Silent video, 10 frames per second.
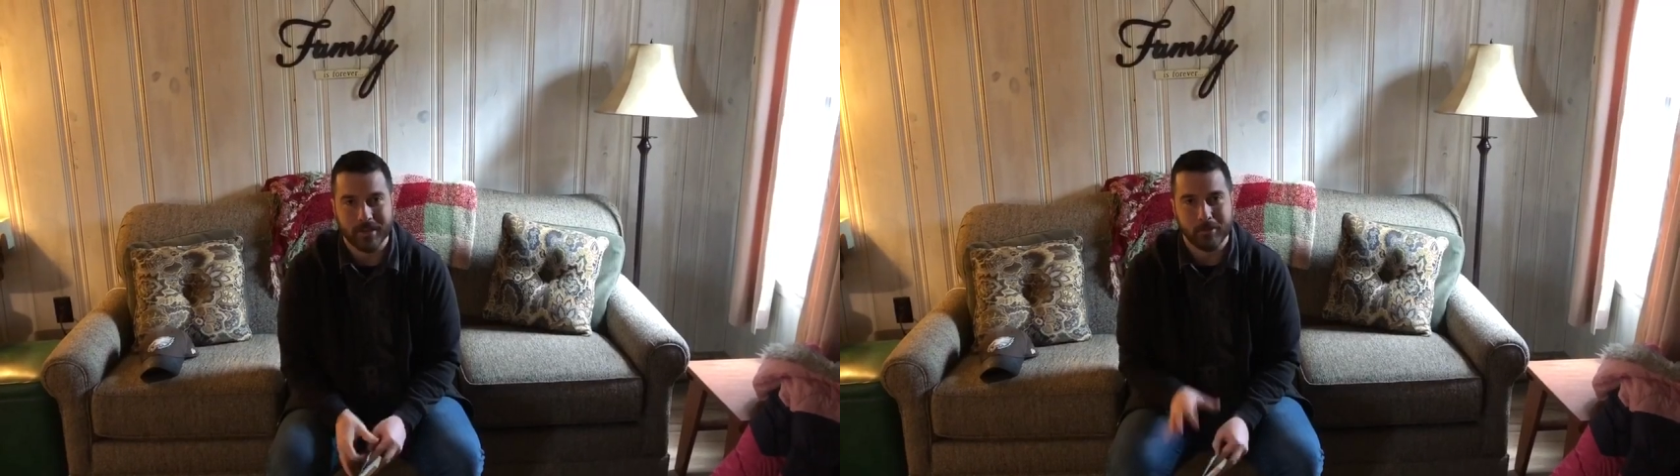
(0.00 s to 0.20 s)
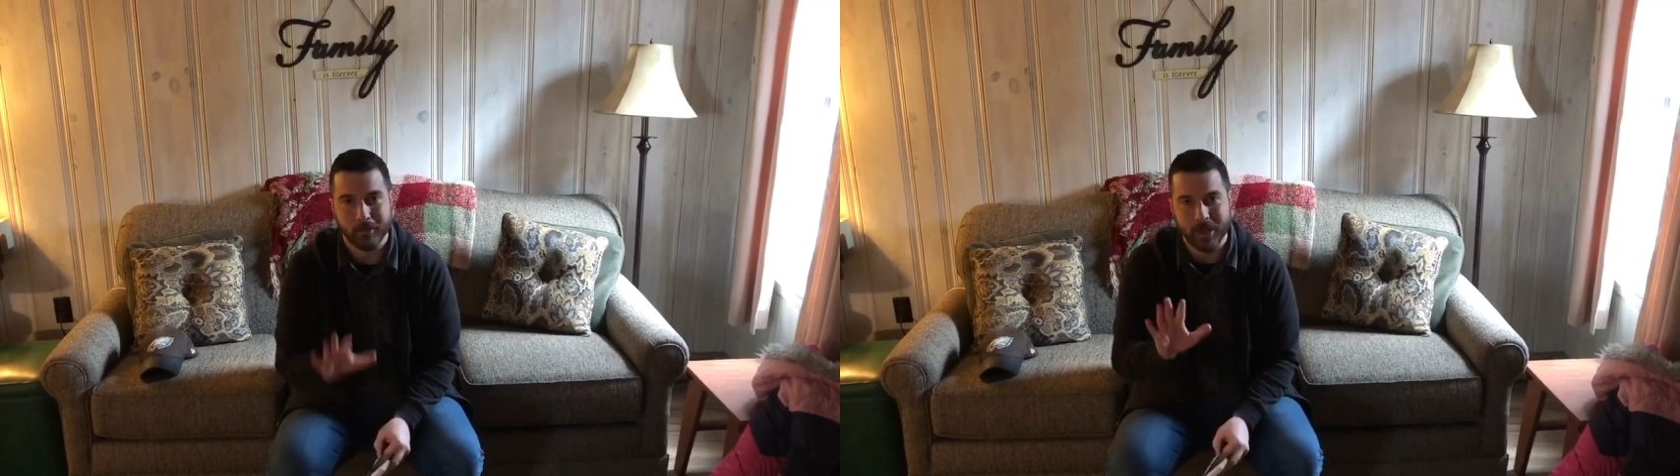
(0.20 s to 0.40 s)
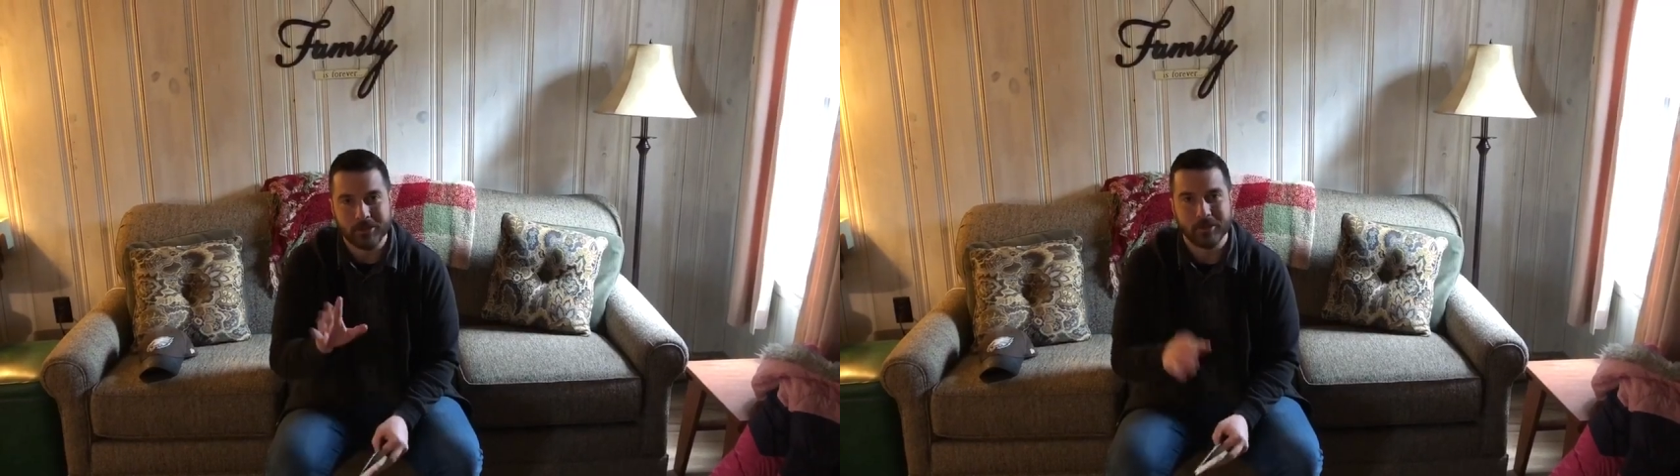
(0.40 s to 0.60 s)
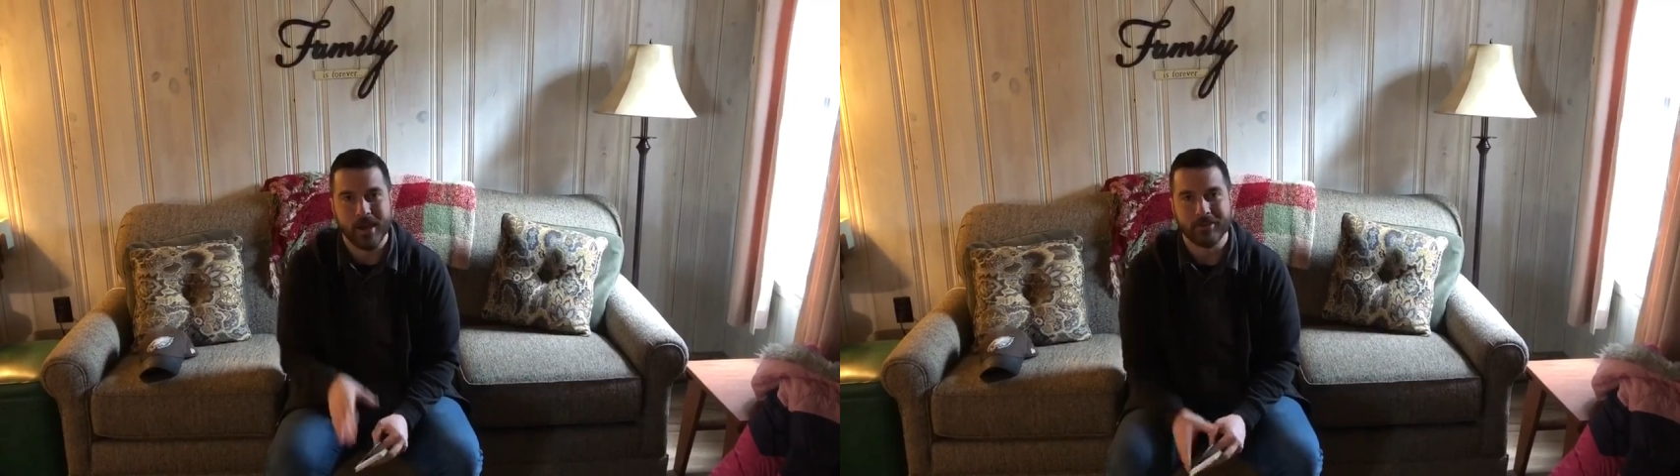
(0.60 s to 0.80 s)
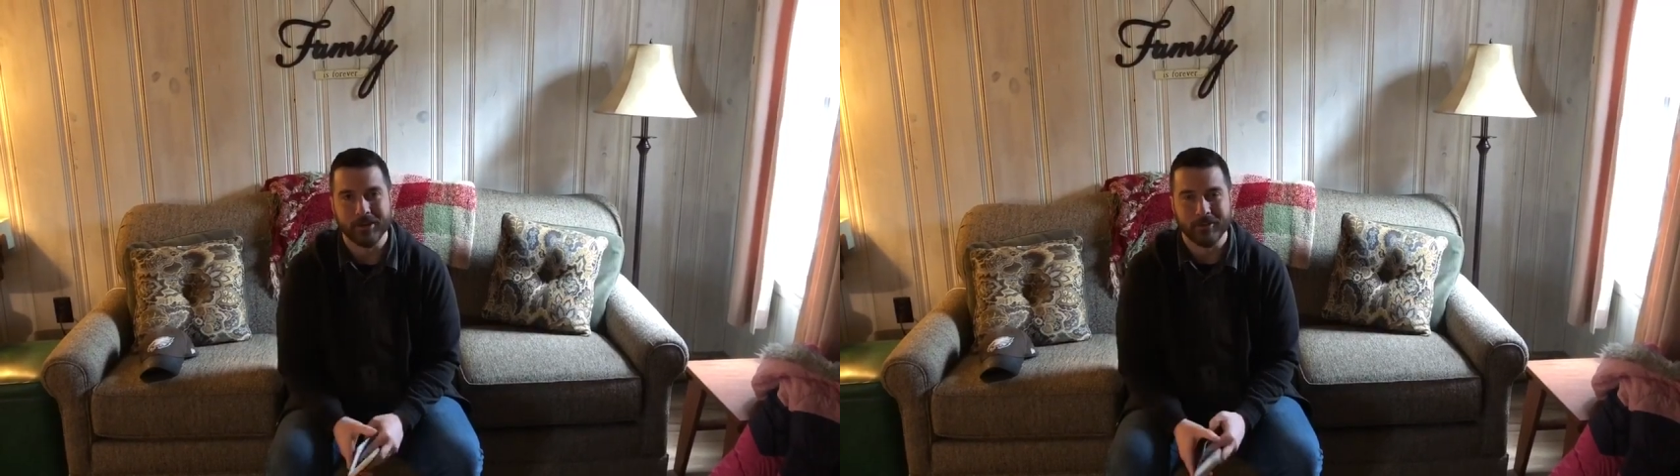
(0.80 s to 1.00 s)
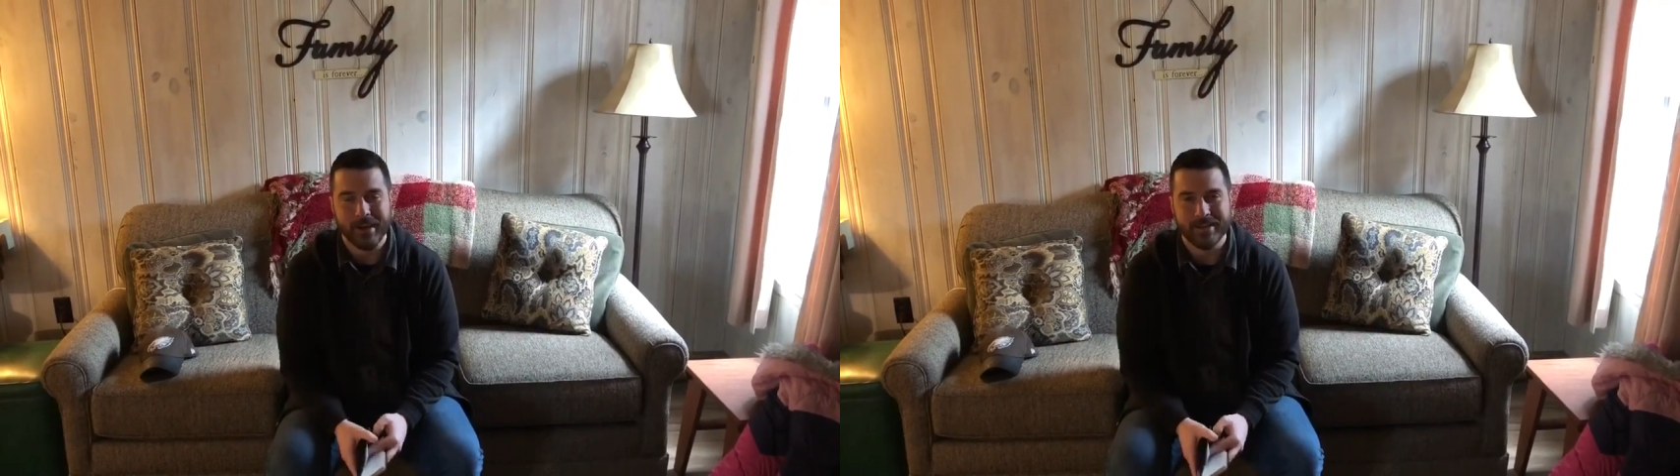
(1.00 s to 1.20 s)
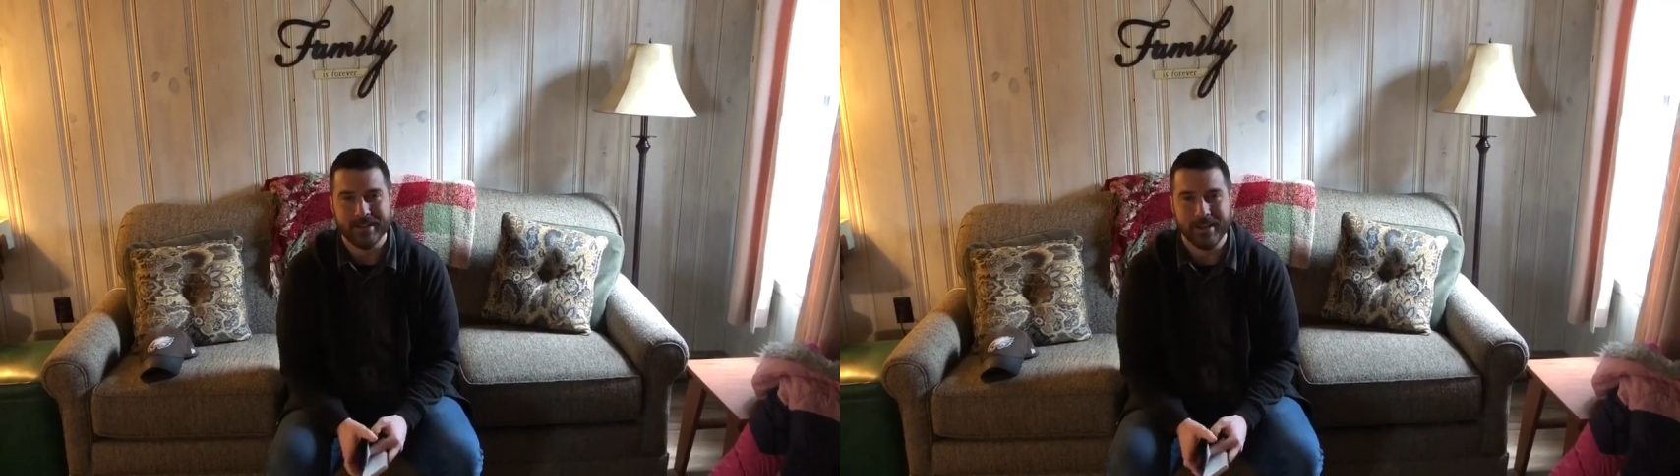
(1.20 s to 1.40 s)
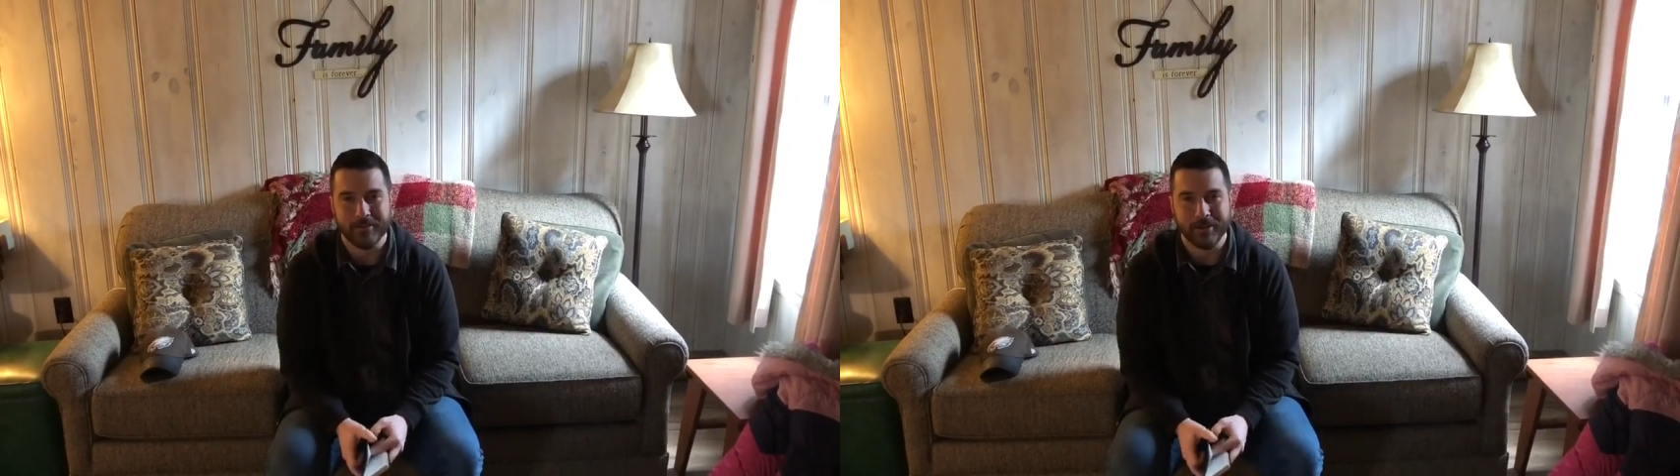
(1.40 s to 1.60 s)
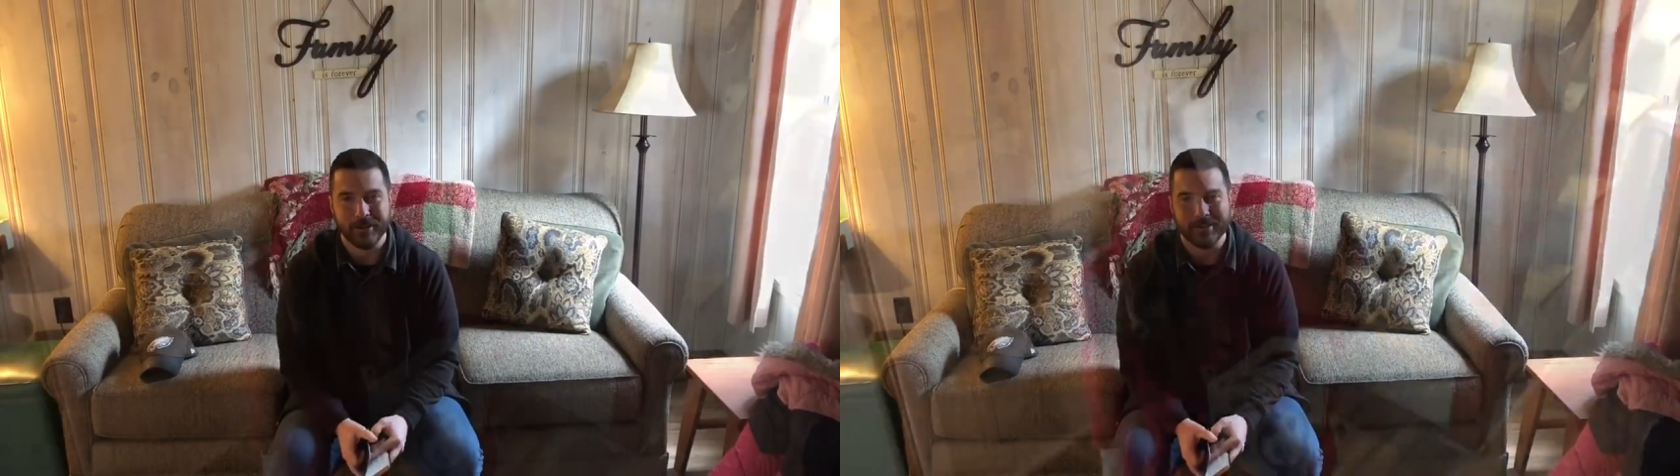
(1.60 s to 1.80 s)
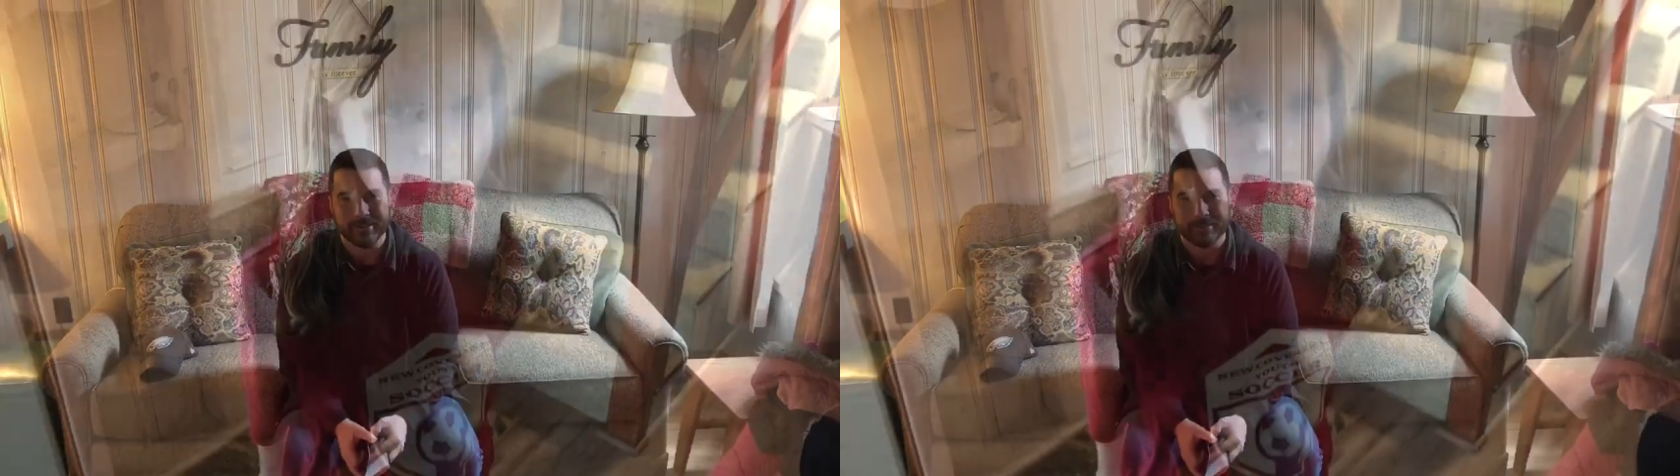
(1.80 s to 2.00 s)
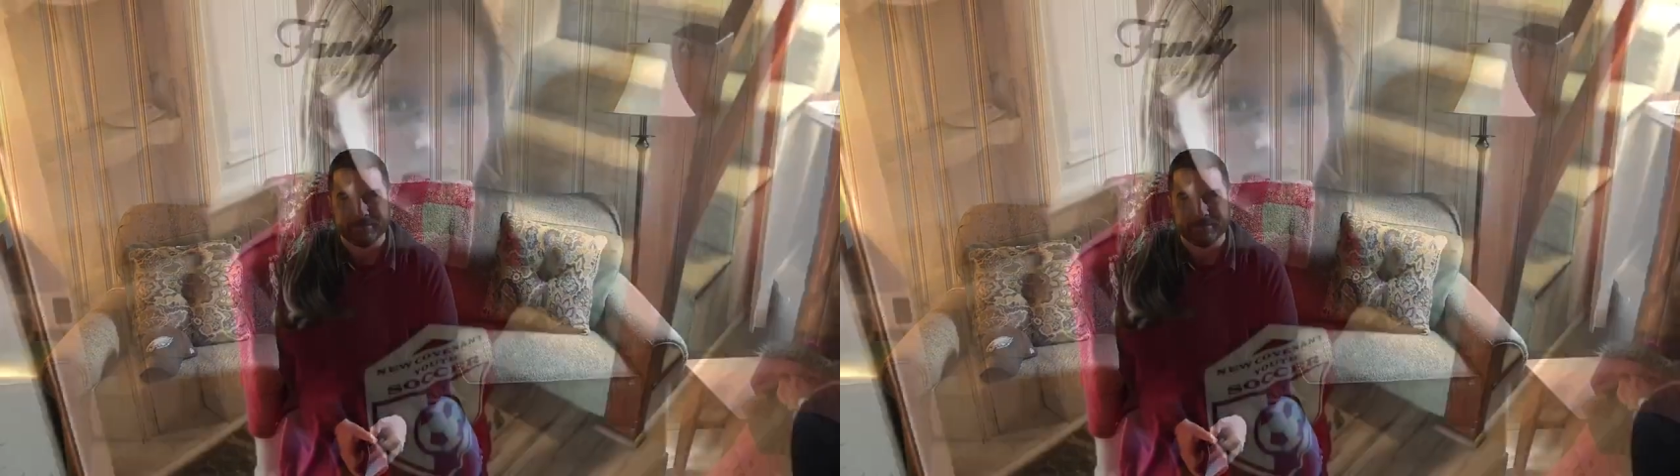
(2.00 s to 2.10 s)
God bless you. Have a great day, friends.